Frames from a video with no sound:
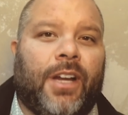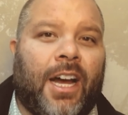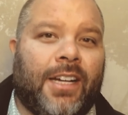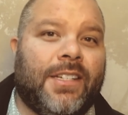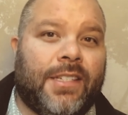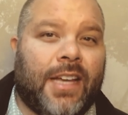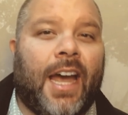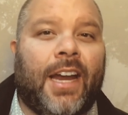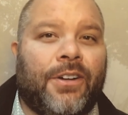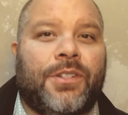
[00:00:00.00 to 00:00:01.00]
God
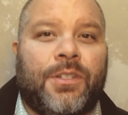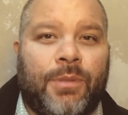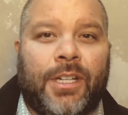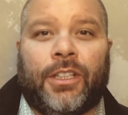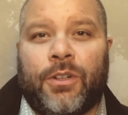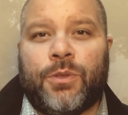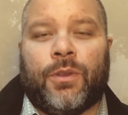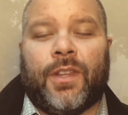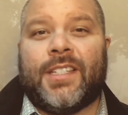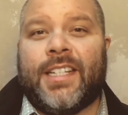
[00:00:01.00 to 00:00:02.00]
desires to be close
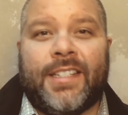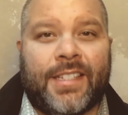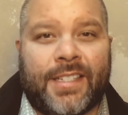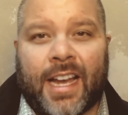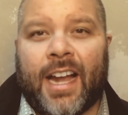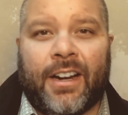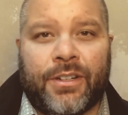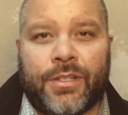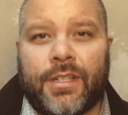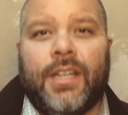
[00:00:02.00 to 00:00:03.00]
with us. He
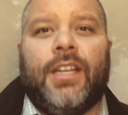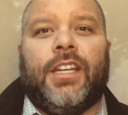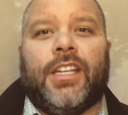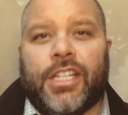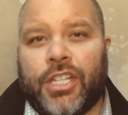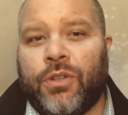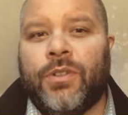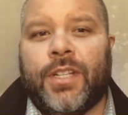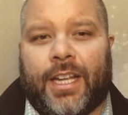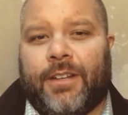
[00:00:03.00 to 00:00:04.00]
desires
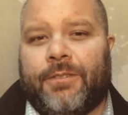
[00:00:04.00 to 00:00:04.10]
union.